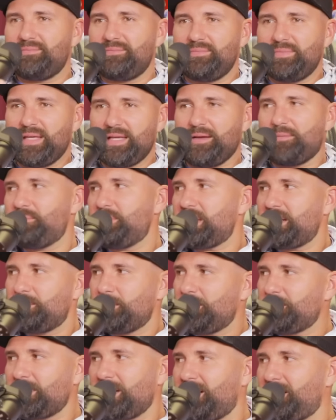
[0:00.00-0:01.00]
like a
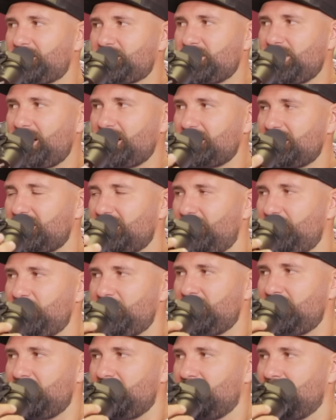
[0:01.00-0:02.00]
minimum contract to come
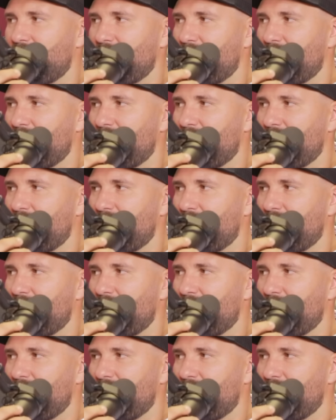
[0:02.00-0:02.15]
here. Yeah.